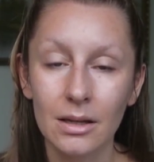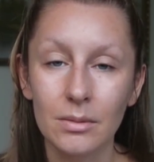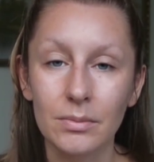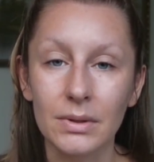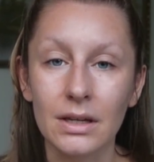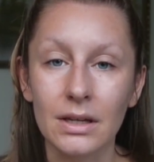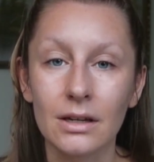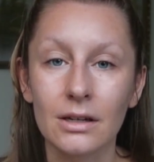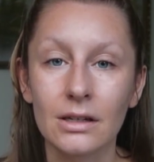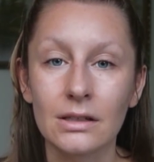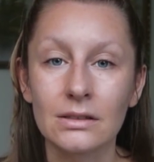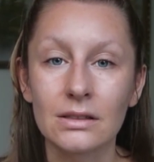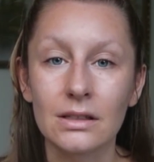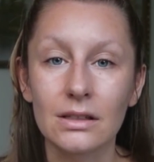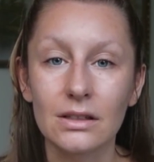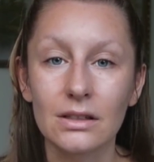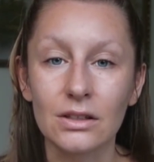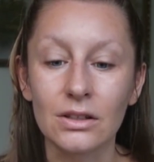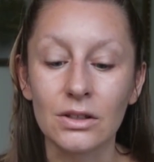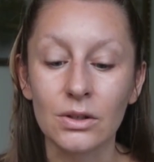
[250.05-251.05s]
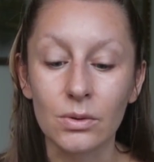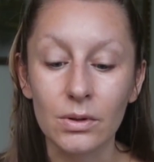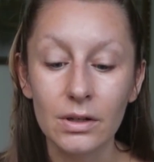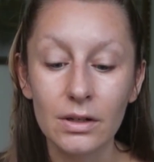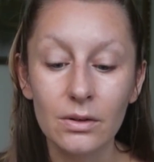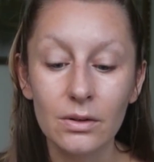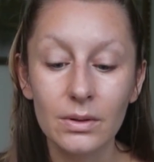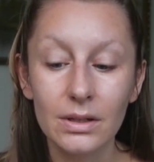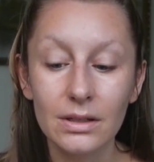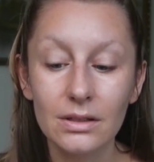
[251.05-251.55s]
because you're
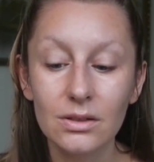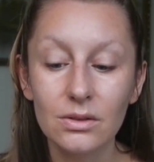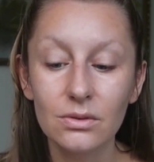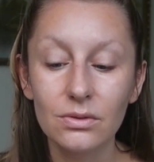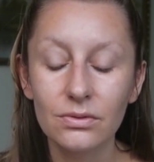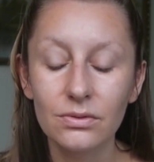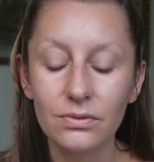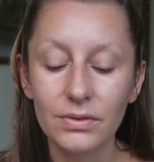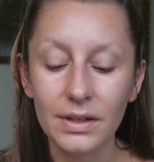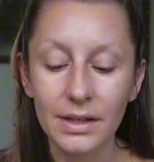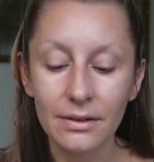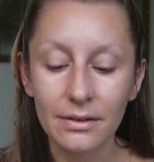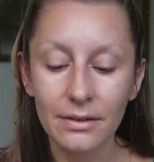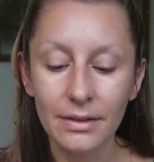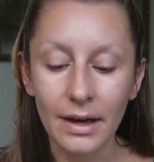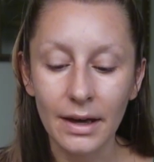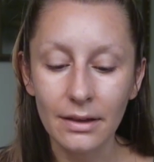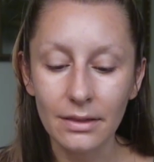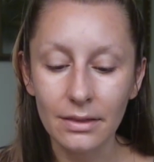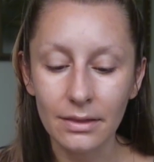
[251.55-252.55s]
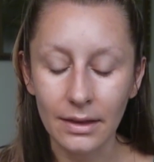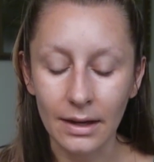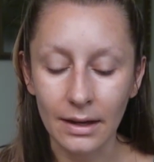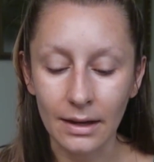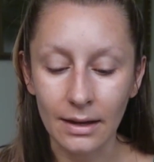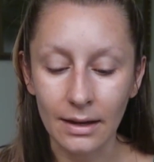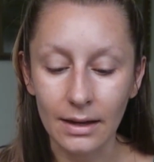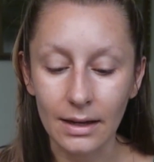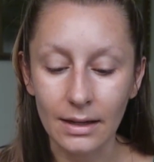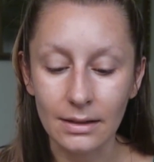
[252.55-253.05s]
going to feel that
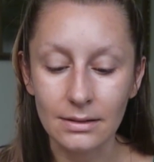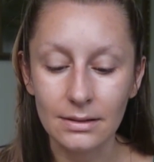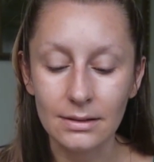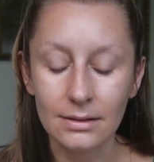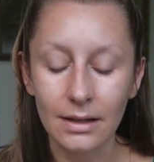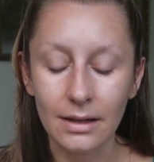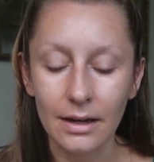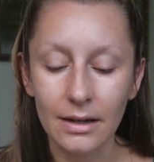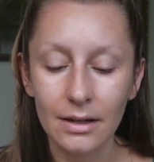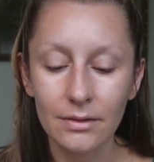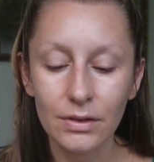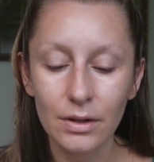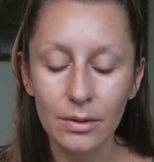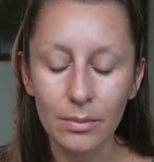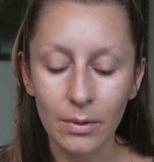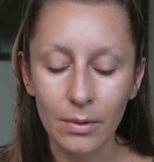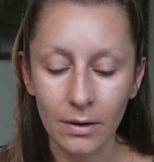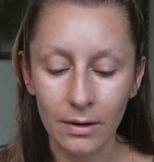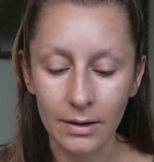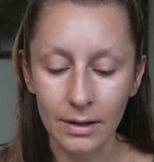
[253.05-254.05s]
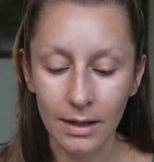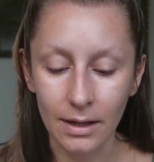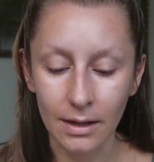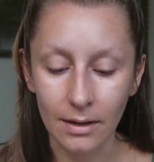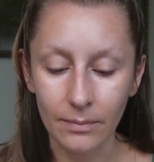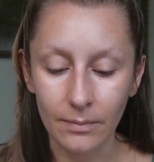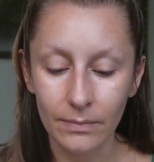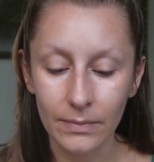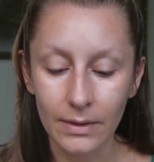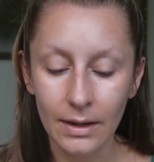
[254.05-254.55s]
thing inside of your body,